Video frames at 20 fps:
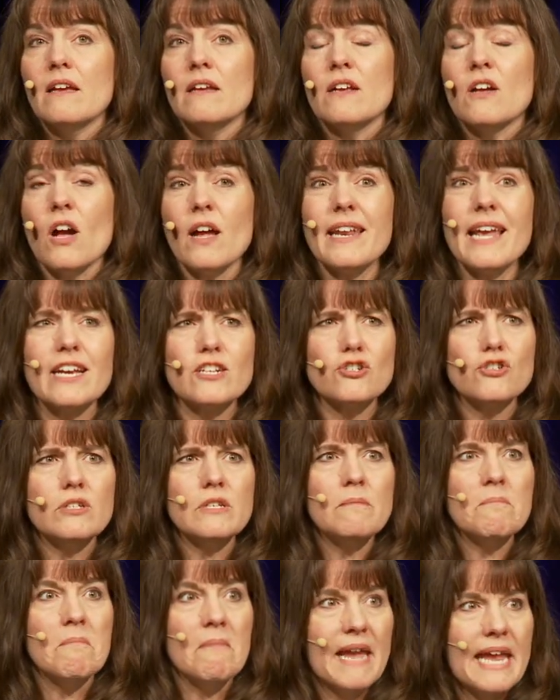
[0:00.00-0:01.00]
God
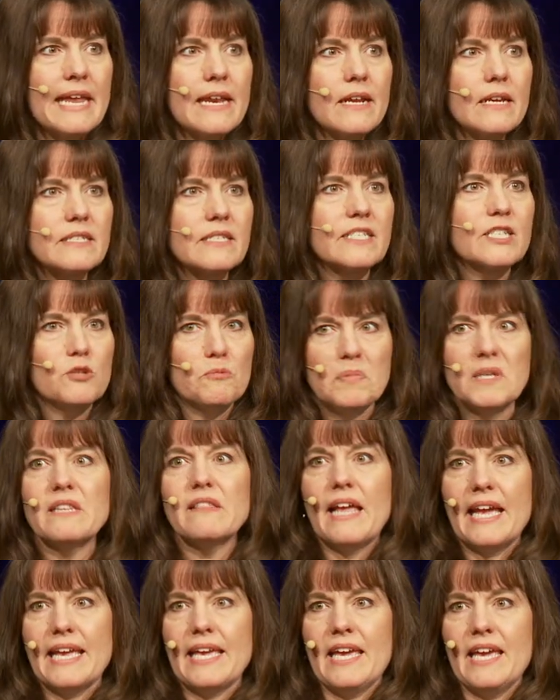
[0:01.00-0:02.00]
actually made us to be
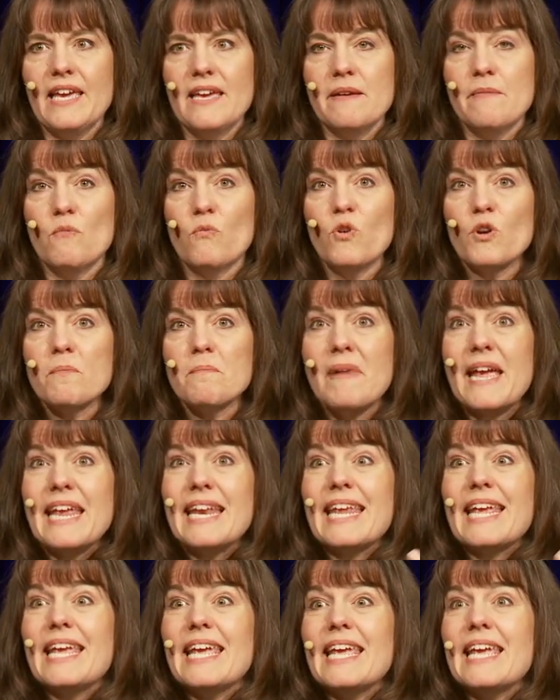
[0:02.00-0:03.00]
like him. We're
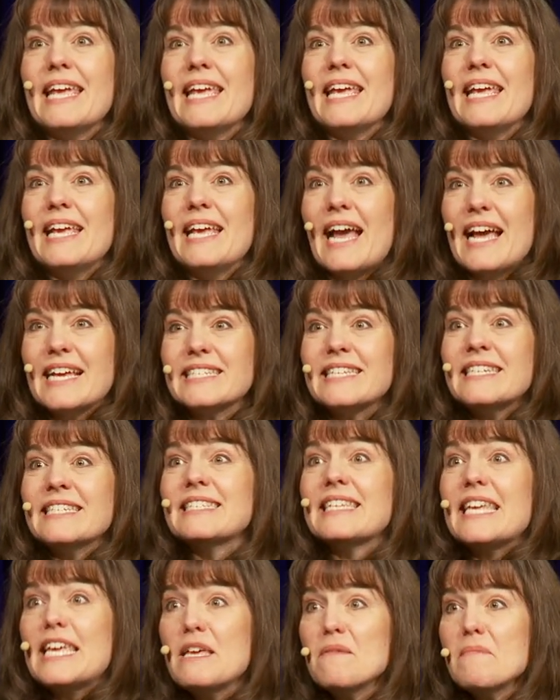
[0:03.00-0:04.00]
made as
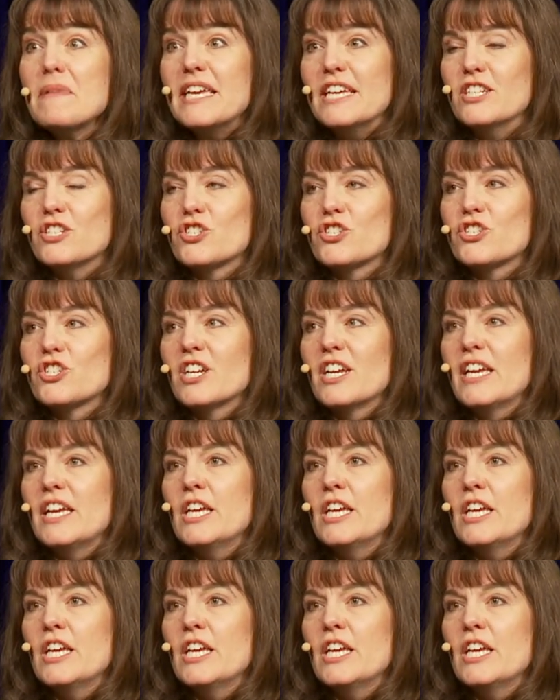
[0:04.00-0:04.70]
his image.